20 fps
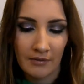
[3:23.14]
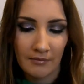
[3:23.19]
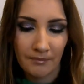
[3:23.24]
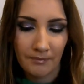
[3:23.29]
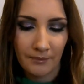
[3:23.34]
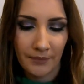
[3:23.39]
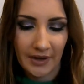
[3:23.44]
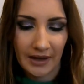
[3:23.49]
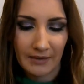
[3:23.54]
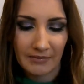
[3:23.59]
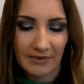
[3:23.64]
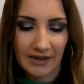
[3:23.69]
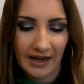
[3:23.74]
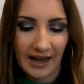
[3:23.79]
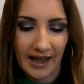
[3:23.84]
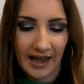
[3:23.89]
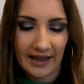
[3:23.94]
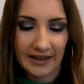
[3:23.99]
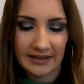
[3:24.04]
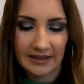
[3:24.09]
But I'm
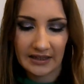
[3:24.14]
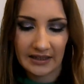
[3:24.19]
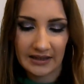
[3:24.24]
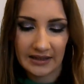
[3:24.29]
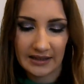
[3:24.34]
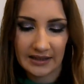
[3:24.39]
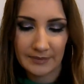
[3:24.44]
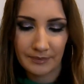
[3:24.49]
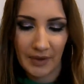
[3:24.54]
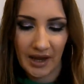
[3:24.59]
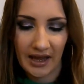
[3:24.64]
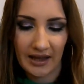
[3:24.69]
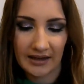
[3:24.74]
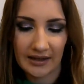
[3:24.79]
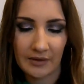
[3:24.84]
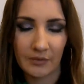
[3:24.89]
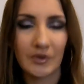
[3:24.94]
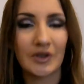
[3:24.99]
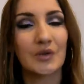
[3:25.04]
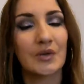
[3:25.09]
glad this
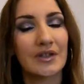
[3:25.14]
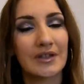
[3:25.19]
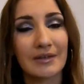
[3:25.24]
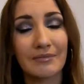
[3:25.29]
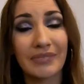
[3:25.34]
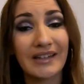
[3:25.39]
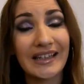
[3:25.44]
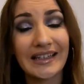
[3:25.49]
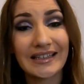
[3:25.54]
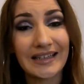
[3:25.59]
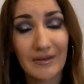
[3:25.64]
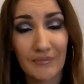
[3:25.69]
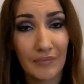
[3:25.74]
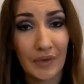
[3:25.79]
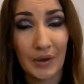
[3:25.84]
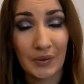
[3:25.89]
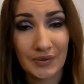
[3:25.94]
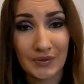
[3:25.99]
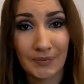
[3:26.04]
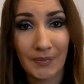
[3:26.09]
palette, which was a complete
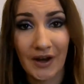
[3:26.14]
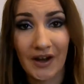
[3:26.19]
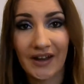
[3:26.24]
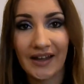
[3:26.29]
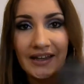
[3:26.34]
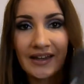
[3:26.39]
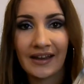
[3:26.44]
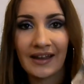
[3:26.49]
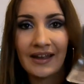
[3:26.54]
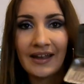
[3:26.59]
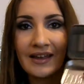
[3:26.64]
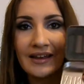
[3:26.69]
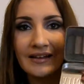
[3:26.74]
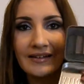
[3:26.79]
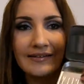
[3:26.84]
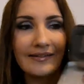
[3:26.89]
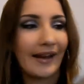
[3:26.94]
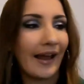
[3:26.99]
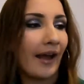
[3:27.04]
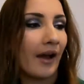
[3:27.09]
impulse buy,
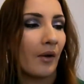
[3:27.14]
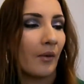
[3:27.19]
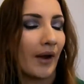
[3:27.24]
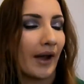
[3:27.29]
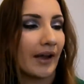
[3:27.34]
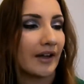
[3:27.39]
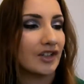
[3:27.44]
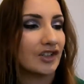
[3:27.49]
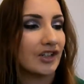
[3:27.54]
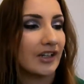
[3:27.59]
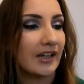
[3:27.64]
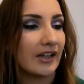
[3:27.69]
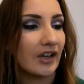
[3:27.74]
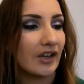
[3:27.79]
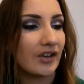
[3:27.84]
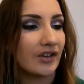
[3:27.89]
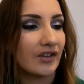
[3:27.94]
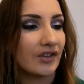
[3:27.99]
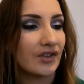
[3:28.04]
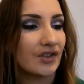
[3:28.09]
now actually
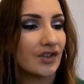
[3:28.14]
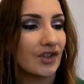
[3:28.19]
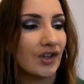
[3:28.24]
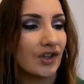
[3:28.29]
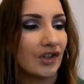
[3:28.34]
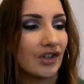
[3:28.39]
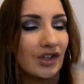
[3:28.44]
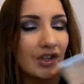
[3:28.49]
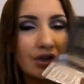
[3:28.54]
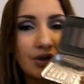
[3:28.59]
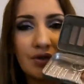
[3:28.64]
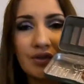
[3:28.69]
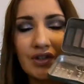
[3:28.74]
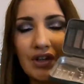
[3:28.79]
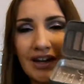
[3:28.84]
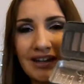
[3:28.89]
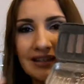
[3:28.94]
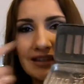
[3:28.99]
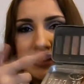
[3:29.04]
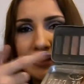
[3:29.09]
looks used.
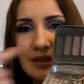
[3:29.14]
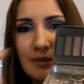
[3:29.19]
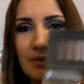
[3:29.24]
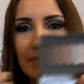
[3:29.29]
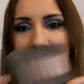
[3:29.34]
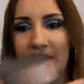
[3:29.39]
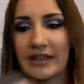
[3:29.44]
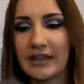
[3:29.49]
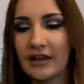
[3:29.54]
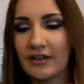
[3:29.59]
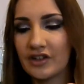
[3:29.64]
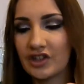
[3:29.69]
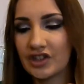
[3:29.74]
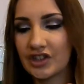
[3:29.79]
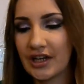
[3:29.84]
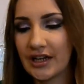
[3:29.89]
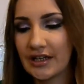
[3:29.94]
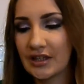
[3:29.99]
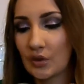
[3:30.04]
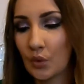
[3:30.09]
I did dip into the other
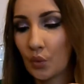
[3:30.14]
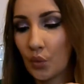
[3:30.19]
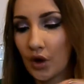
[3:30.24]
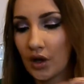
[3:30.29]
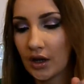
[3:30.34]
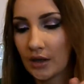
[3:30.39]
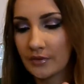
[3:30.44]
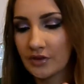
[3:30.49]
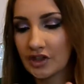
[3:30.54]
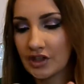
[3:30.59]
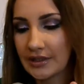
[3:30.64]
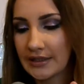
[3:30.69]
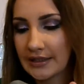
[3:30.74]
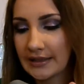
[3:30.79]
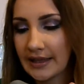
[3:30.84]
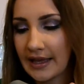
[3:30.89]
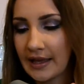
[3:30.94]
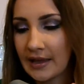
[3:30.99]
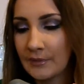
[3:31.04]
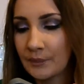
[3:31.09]
shades while I was using
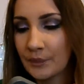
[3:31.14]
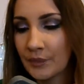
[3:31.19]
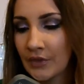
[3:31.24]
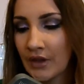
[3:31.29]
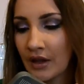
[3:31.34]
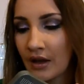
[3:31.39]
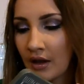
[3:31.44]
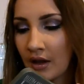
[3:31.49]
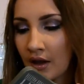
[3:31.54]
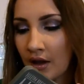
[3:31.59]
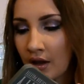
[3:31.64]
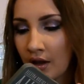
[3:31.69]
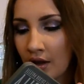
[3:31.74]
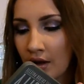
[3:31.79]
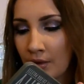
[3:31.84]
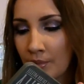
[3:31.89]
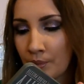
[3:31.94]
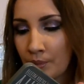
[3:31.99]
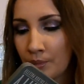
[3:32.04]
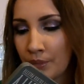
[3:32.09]
that,
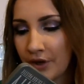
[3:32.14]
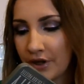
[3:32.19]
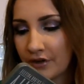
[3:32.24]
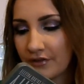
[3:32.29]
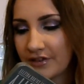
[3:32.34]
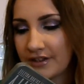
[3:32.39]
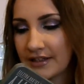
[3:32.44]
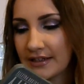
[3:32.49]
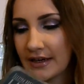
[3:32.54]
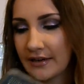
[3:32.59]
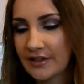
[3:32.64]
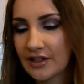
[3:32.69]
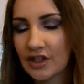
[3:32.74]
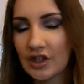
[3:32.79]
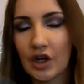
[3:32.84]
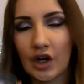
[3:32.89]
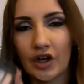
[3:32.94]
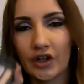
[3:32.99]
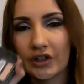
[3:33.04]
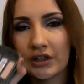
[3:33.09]
but obviously that's
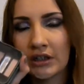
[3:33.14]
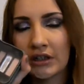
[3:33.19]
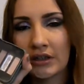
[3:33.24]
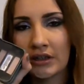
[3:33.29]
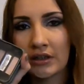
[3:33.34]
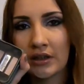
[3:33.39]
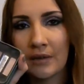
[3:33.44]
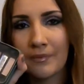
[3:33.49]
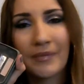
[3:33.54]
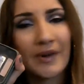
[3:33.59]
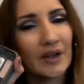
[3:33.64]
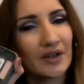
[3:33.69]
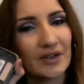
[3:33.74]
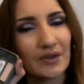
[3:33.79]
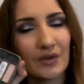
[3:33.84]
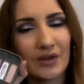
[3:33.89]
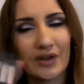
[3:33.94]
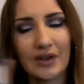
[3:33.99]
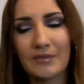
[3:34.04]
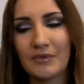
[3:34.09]
gone. But I'll
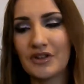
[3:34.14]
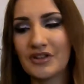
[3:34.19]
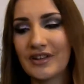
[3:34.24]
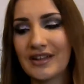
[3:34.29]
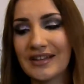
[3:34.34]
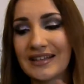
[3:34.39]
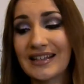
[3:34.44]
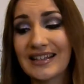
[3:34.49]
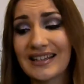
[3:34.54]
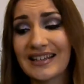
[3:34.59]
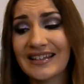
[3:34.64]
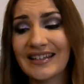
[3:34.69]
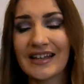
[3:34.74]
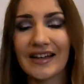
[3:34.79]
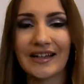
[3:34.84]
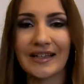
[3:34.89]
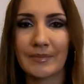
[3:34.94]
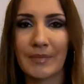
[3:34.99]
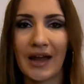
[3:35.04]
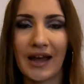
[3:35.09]
still keep using this. This is a
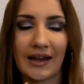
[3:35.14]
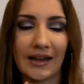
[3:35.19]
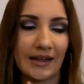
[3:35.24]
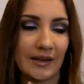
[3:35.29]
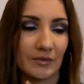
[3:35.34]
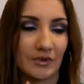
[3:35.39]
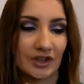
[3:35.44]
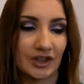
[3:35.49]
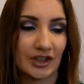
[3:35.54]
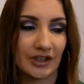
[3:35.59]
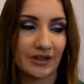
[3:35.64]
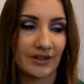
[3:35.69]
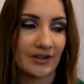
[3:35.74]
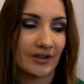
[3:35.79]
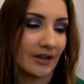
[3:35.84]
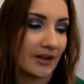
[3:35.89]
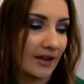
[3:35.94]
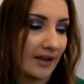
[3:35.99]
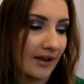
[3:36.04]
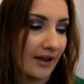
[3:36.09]
nice palette. It was just
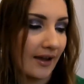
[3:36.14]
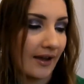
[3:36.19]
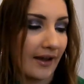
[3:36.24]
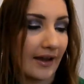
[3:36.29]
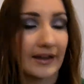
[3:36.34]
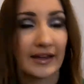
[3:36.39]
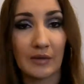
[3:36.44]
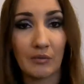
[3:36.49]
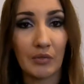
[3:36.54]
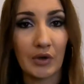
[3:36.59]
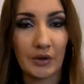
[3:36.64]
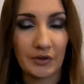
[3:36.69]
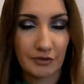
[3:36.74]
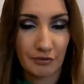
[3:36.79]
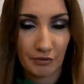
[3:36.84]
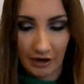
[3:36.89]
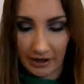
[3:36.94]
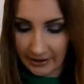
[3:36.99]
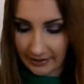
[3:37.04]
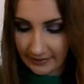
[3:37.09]
an impulse
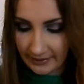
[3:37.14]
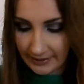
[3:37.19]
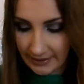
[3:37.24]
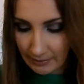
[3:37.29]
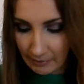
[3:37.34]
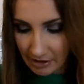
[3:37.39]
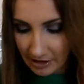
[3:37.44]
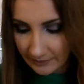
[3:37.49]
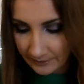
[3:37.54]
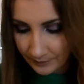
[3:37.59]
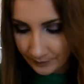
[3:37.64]
buy in the summer.